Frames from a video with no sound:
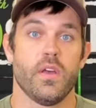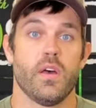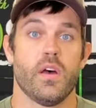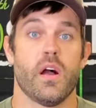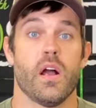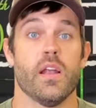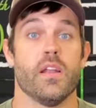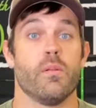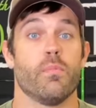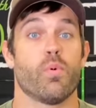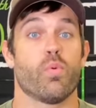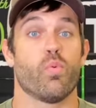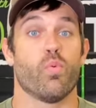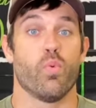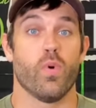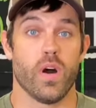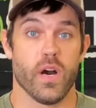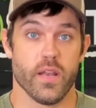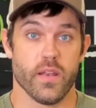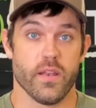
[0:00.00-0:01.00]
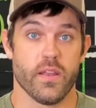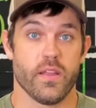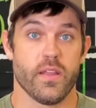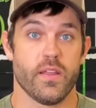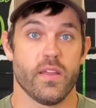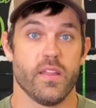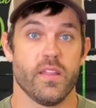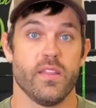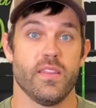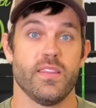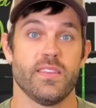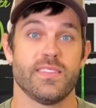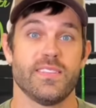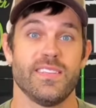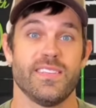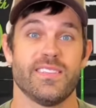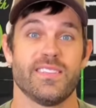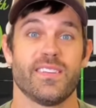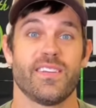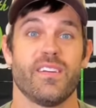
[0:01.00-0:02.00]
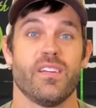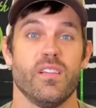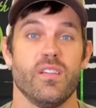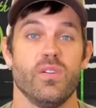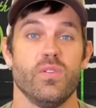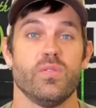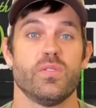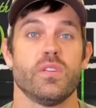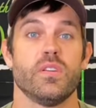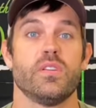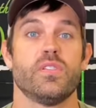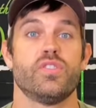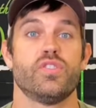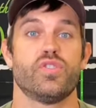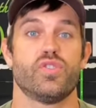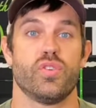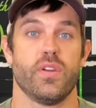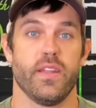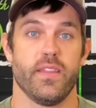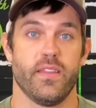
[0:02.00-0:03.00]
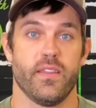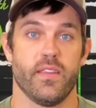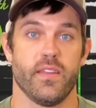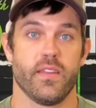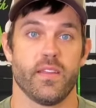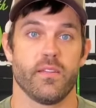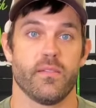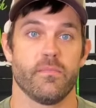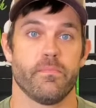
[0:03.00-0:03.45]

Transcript: All right, number one, and this is glute strengthening.